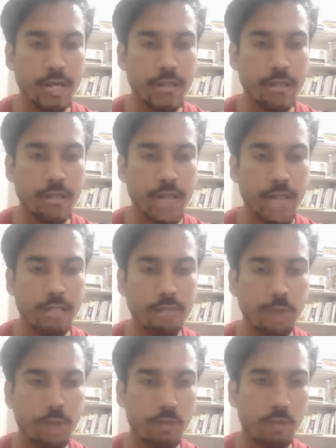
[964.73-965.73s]
in the catch
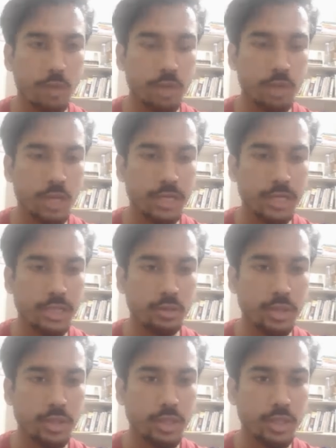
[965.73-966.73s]
block, what I need
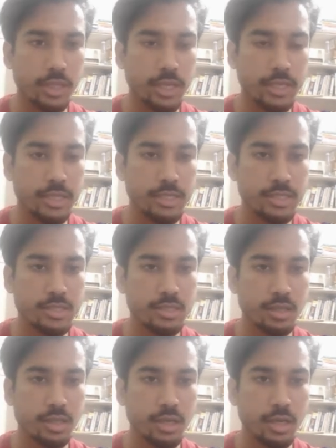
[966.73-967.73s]
to return
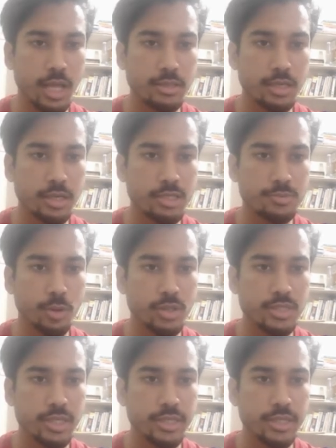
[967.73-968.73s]
is another
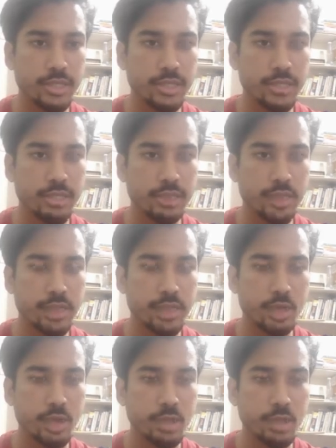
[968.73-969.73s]
response entity,
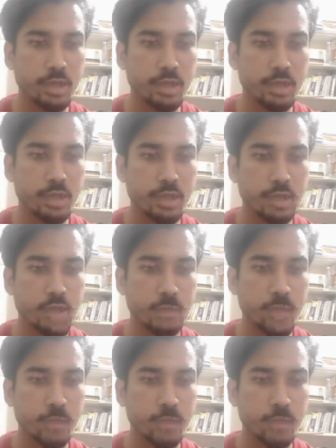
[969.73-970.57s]
and not OK this time.